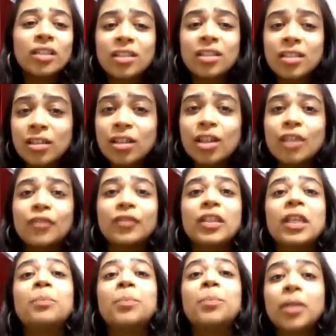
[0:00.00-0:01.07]
serve
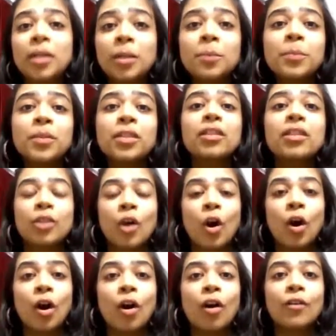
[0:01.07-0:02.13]
the purpose
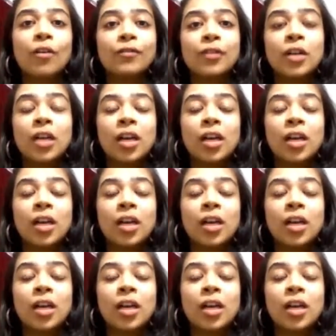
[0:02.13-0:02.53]
of